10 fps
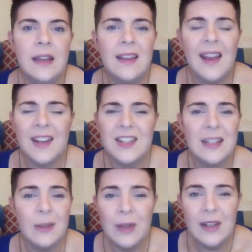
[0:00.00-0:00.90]
that
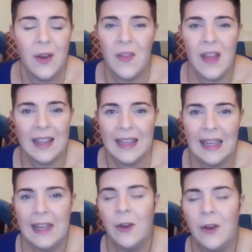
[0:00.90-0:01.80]
actually we're not that
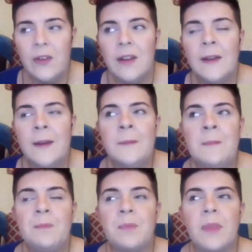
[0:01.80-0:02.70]
keen on.
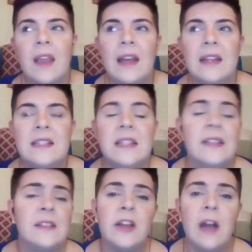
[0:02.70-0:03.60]
And
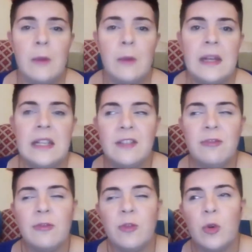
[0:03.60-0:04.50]
this can come in many
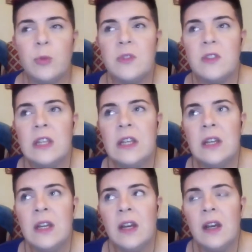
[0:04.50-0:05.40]
different forms.
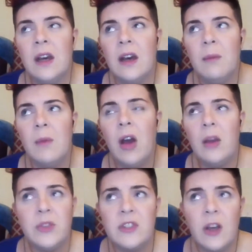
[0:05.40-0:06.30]
I
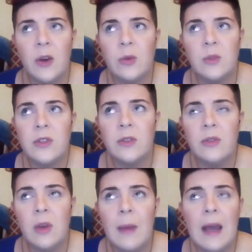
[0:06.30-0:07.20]
was told
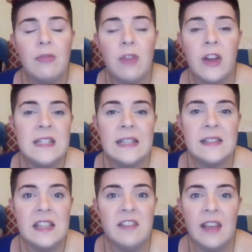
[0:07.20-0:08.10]
about writing
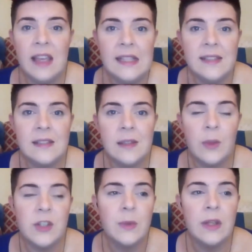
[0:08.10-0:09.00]
CVs,
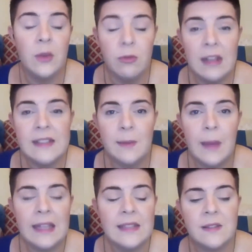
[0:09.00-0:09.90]
or
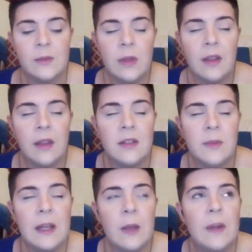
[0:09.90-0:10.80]
resumes,
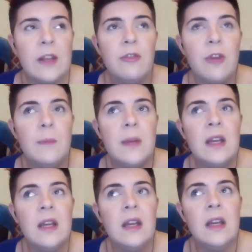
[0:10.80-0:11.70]
depending on where you're from.
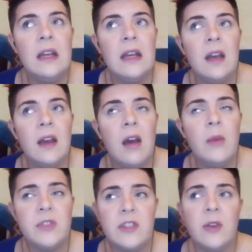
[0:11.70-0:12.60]
I
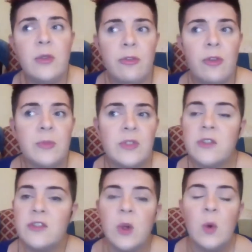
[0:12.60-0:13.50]
was told from sort
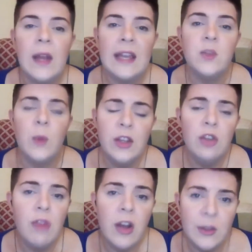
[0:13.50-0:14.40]
of school age, when
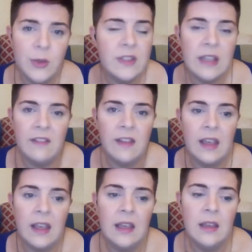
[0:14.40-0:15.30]
you write your
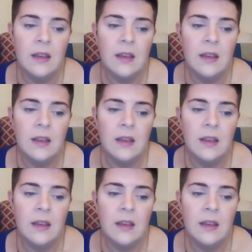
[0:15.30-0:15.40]
CV,